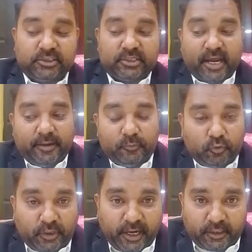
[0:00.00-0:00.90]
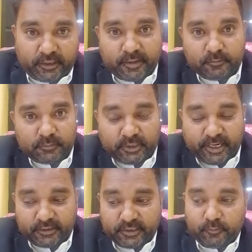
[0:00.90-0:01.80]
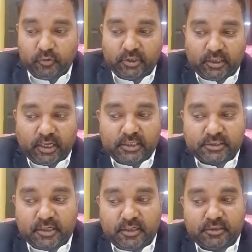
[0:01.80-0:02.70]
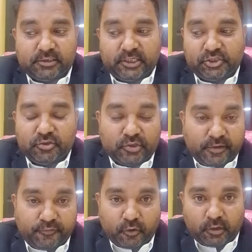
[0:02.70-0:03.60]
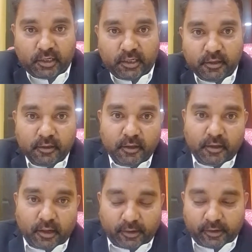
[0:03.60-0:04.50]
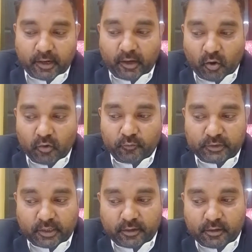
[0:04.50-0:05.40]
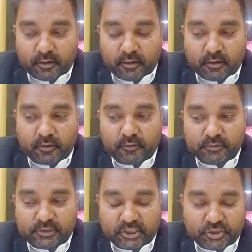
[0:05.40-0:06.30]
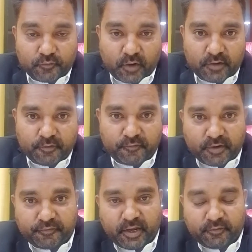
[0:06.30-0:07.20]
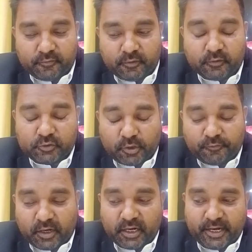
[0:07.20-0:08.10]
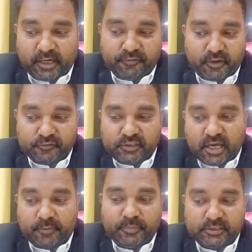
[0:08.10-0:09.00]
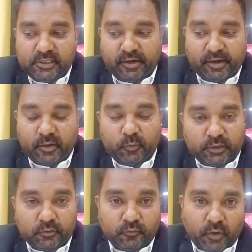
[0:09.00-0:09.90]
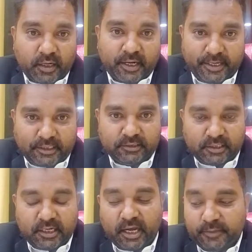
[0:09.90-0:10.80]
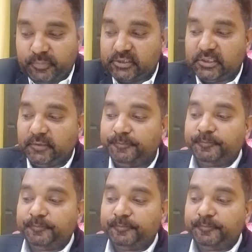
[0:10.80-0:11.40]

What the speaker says: time to take them to the task under Section 340 along with Section 195 of CRPC read with 193 IPC,